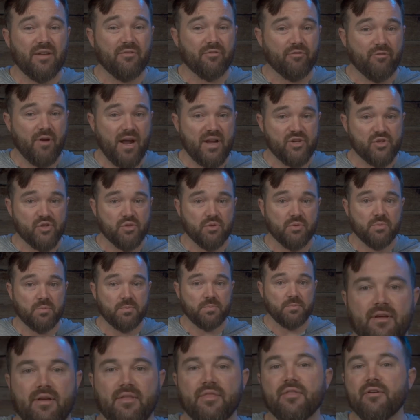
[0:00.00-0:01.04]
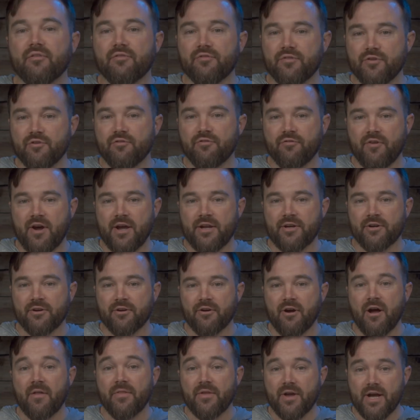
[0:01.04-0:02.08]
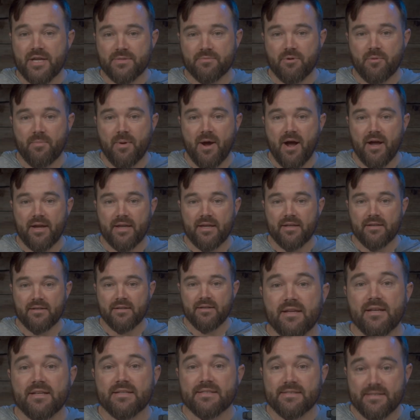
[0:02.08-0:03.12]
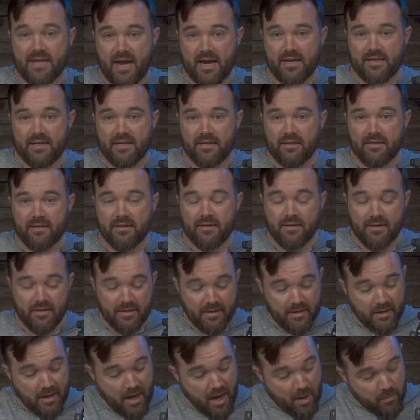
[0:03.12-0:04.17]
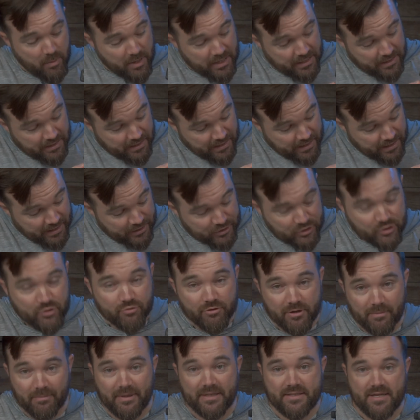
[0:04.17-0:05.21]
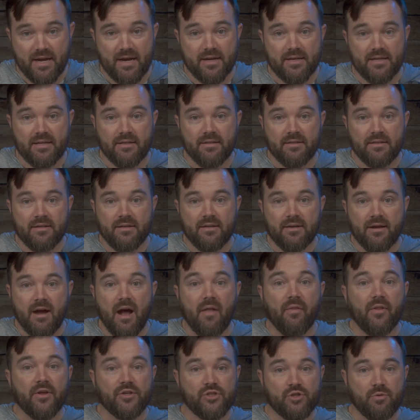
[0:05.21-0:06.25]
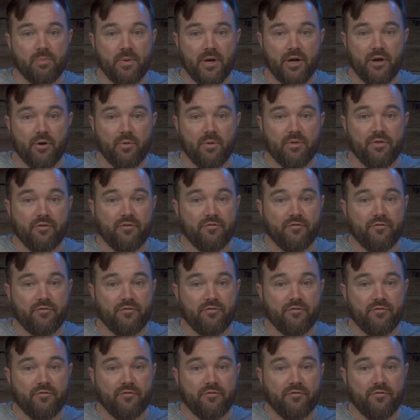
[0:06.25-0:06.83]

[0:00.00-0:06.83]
and fragile. The viewfinder on the Osmo Pocket is tiny. I mean, extremely tiny. Unless you pair it with a